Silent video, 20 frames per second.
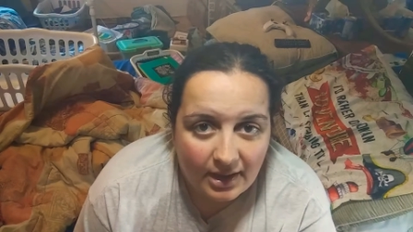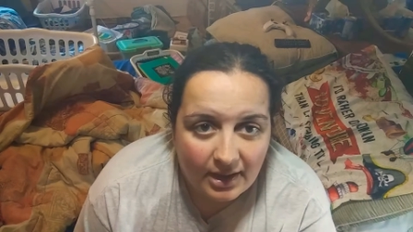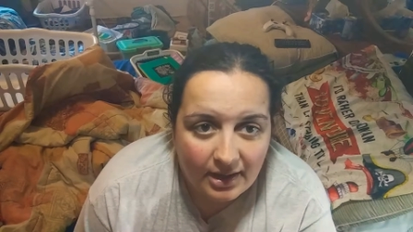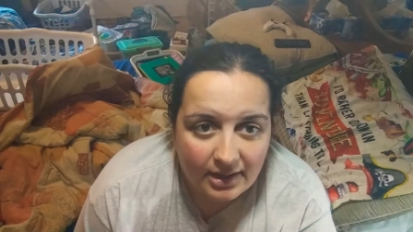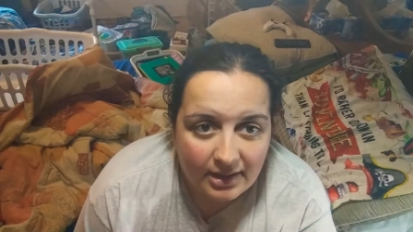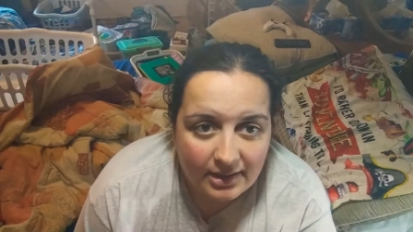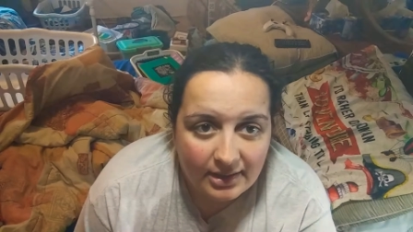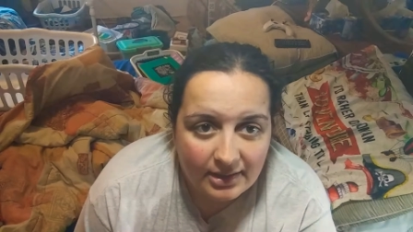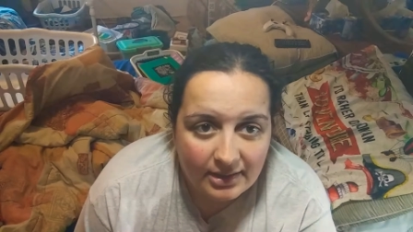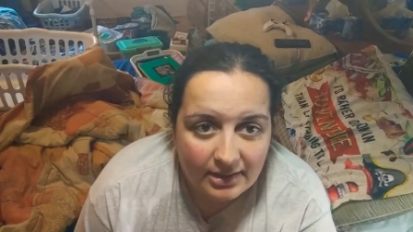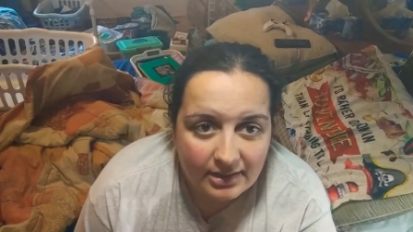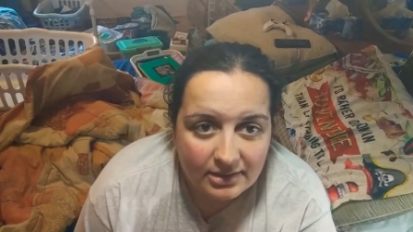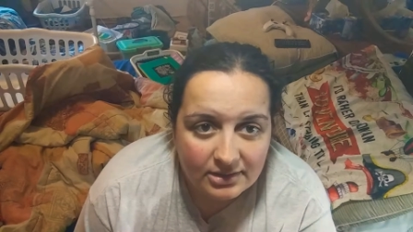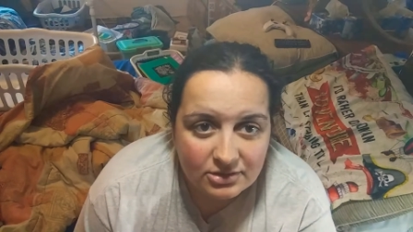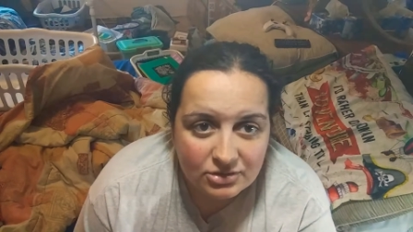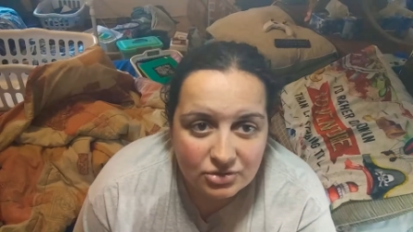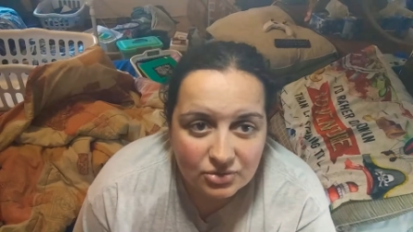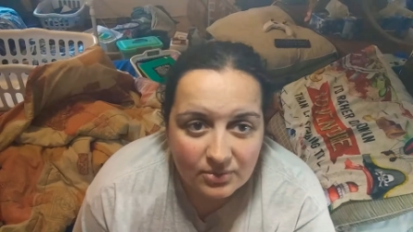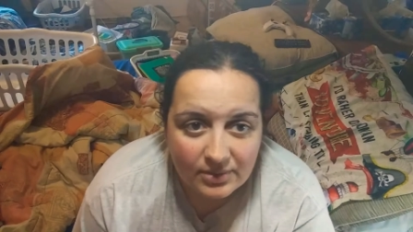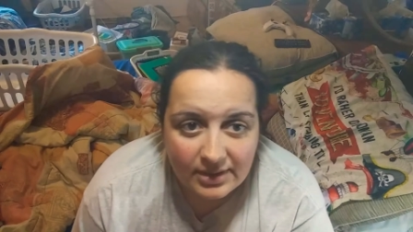I
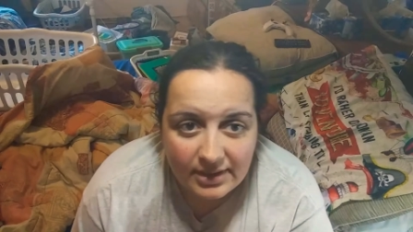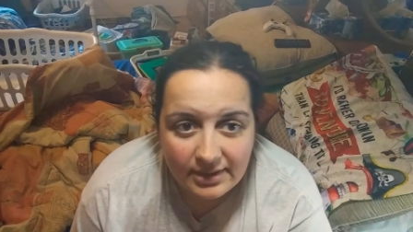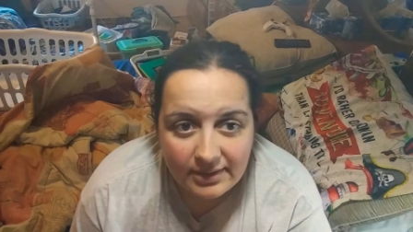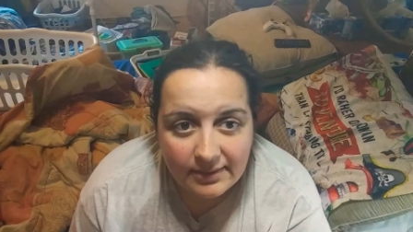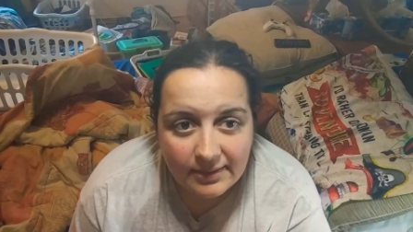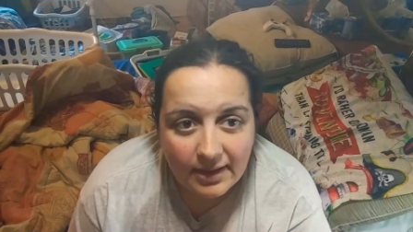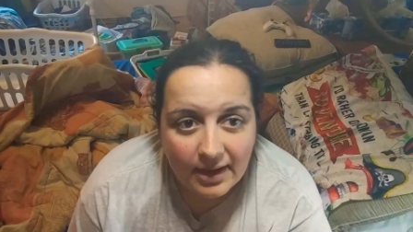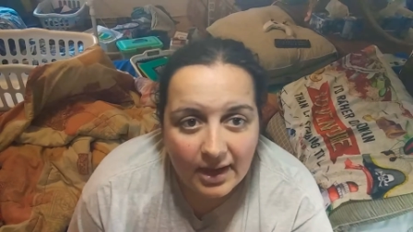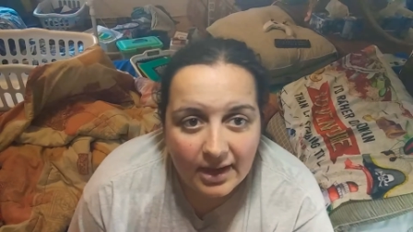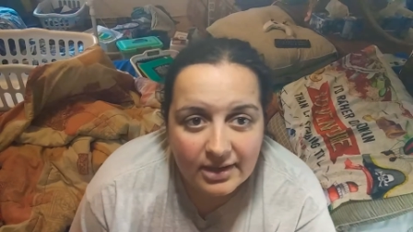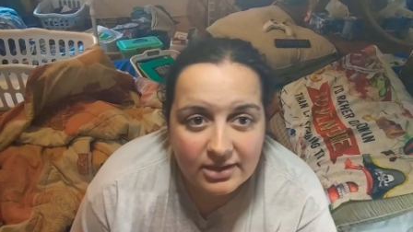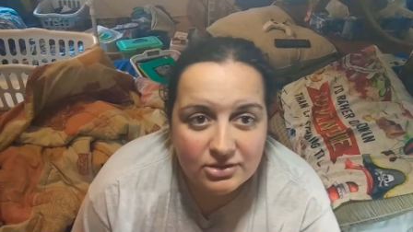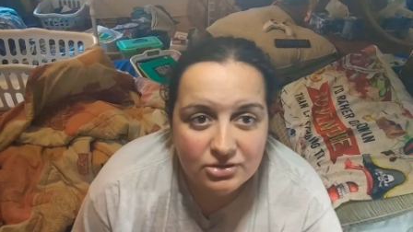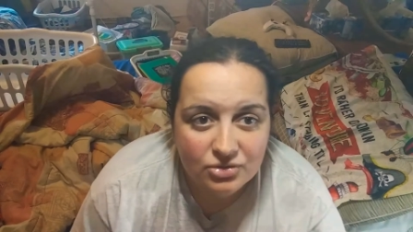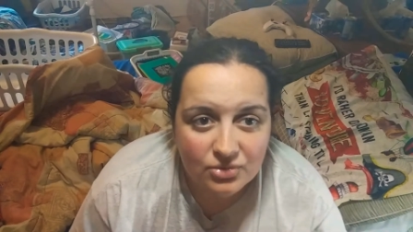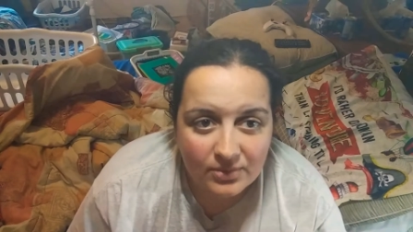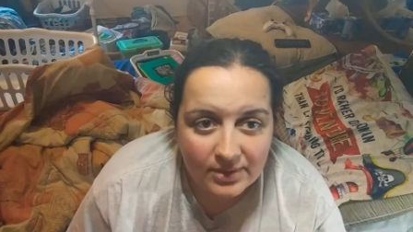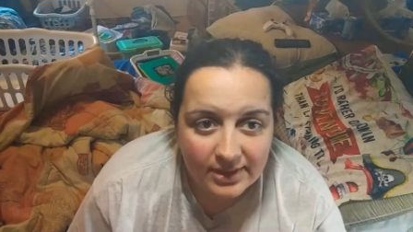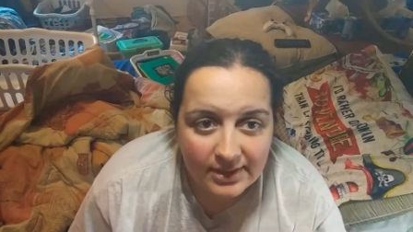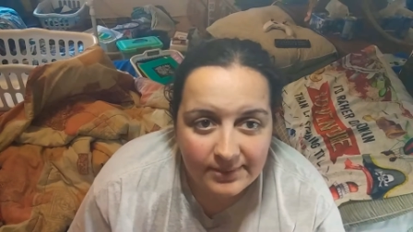enjoy I
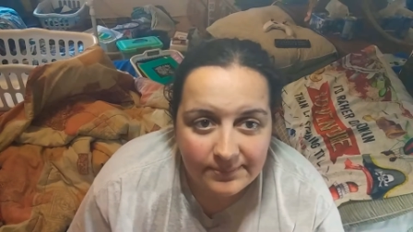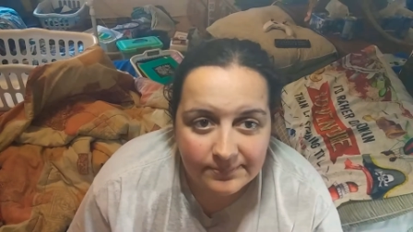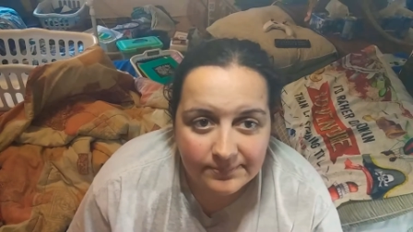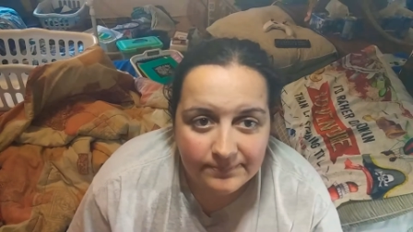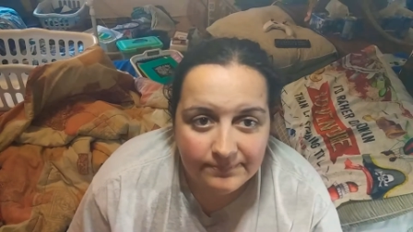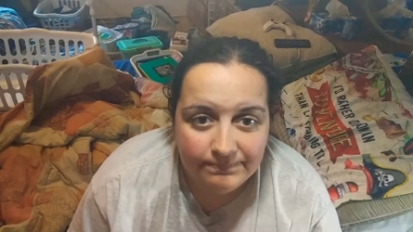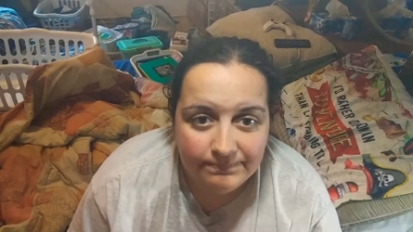enjoy